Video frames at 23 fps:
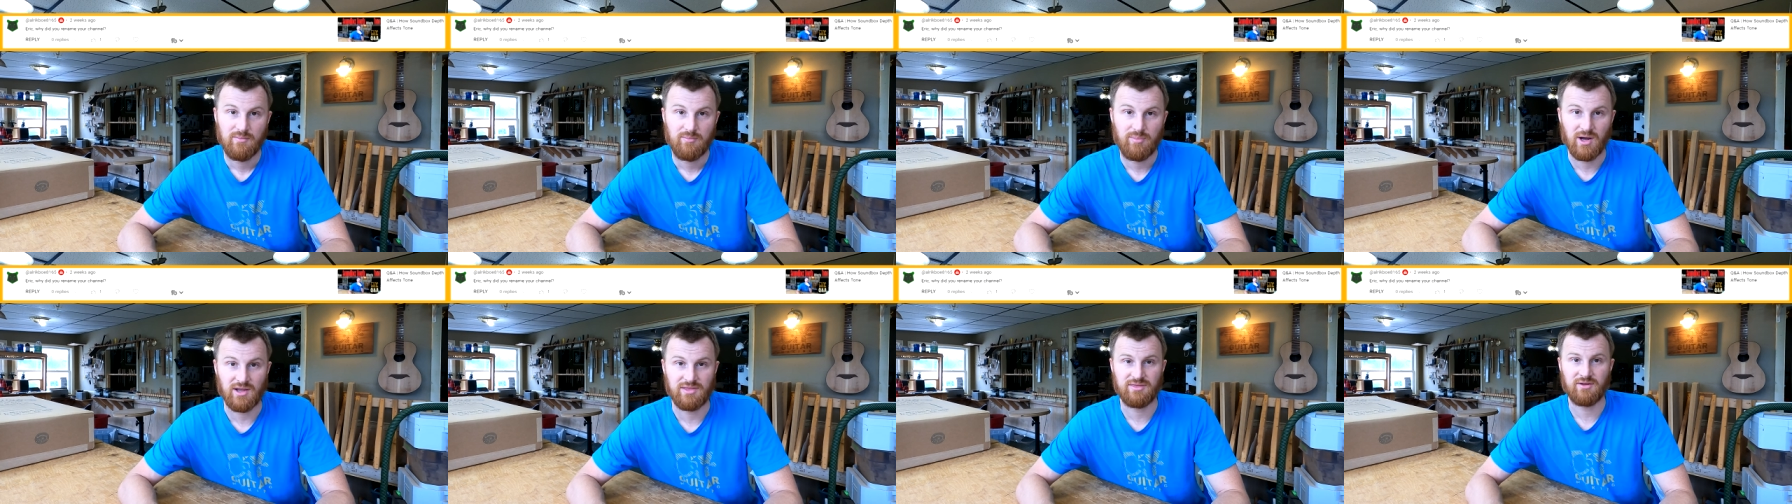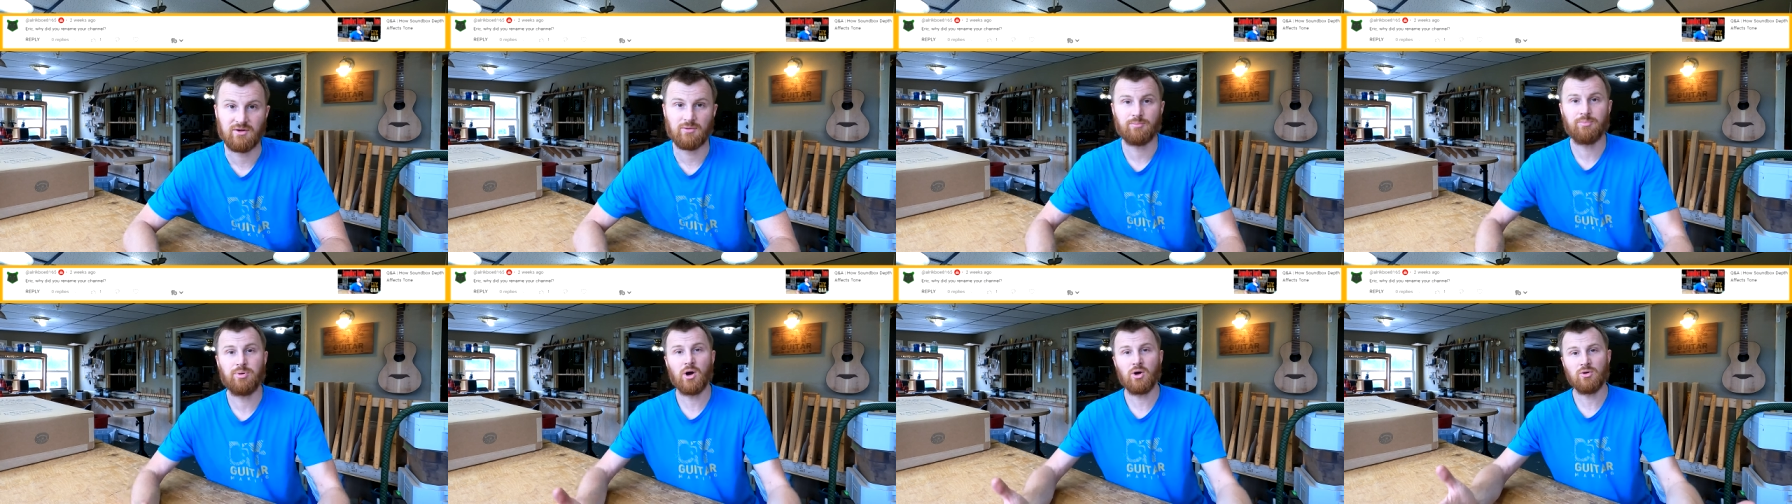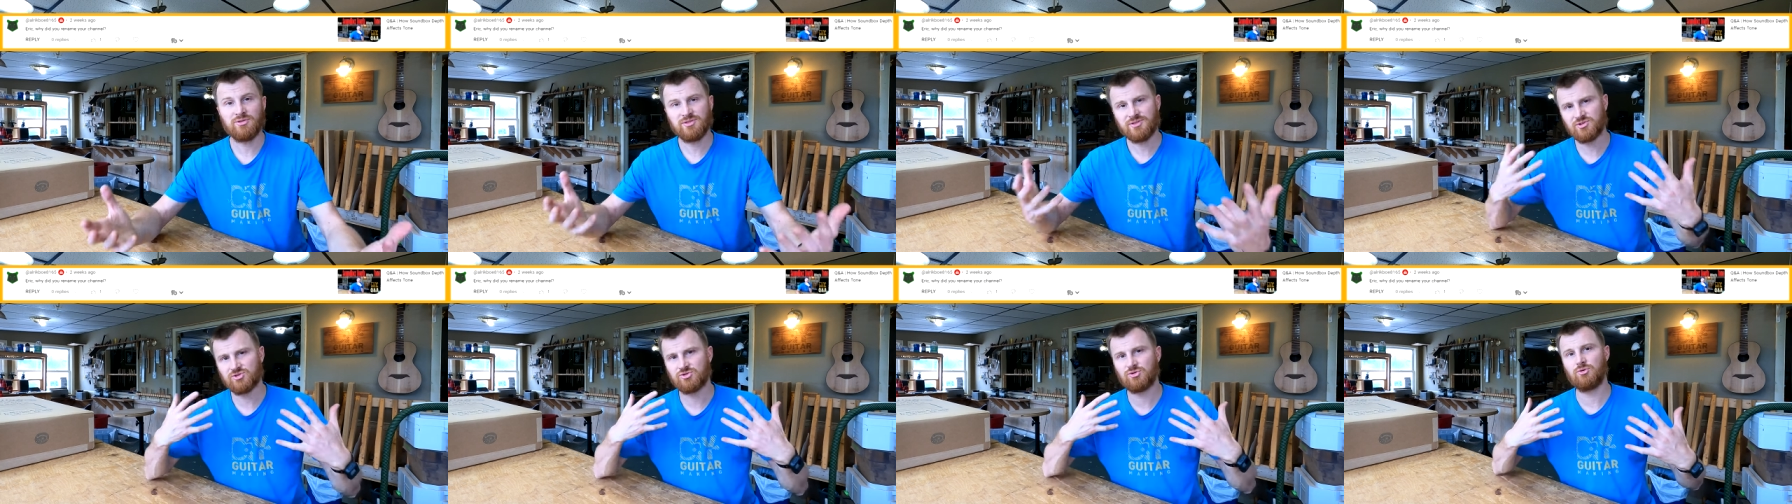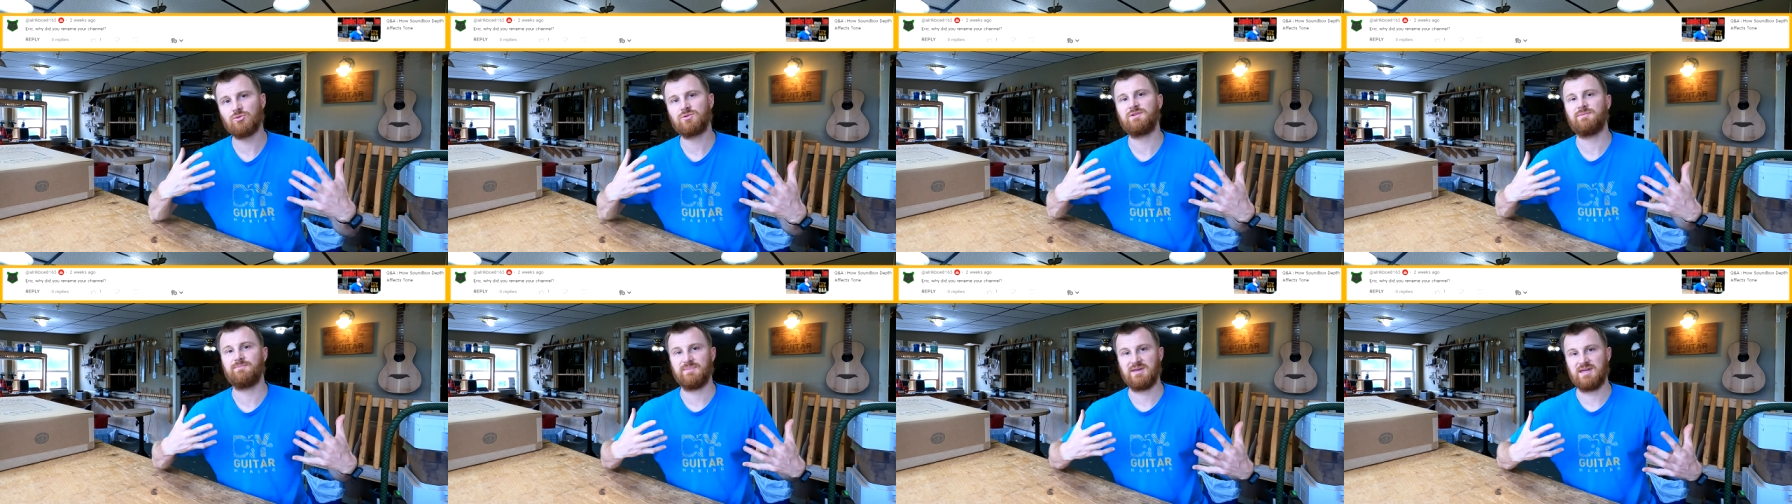But they're both
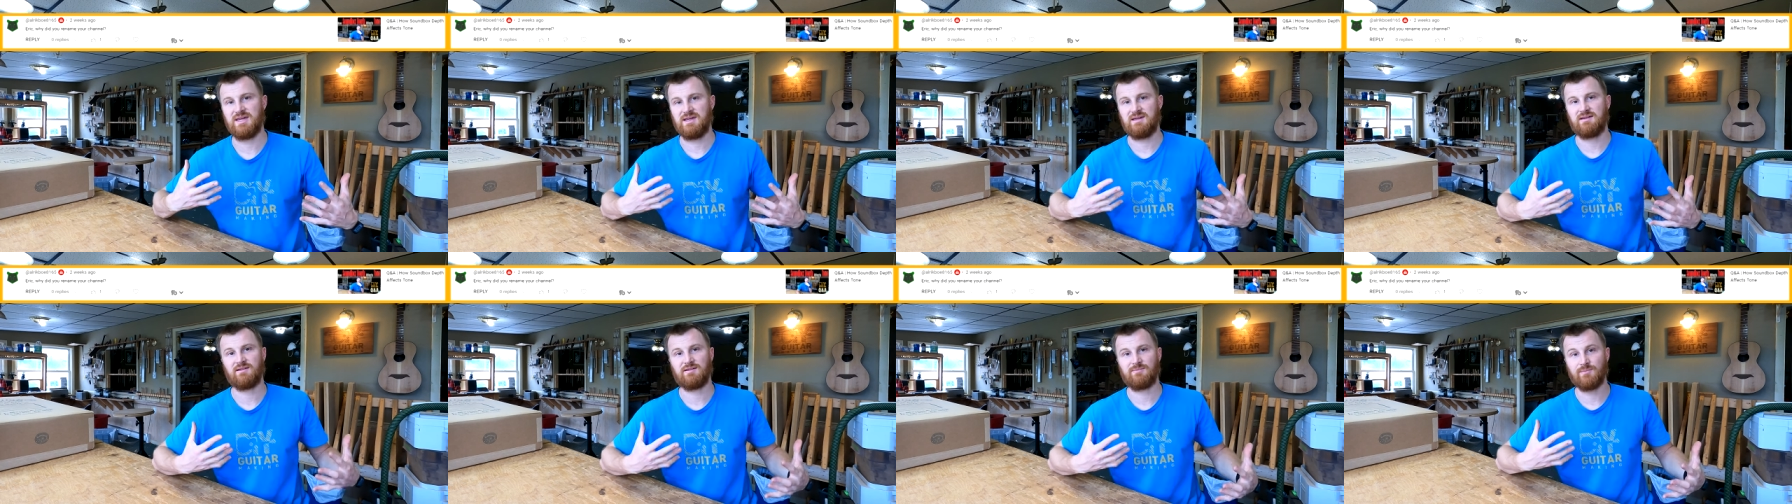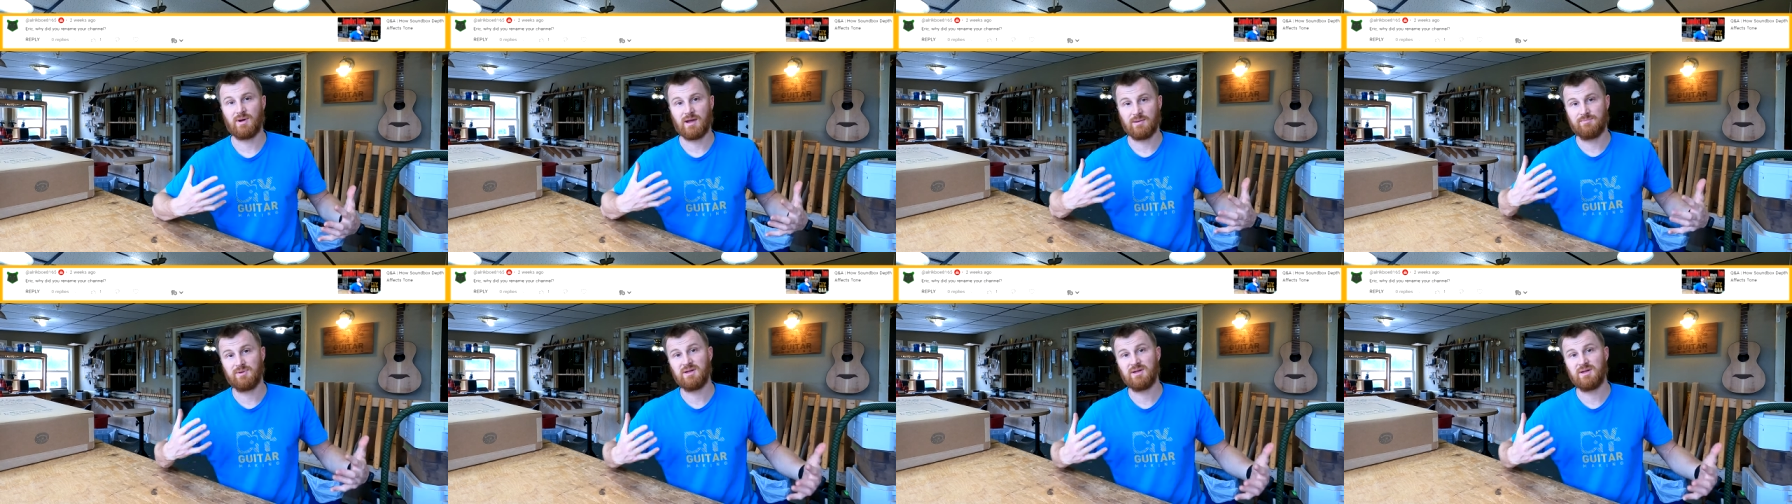true to me, because my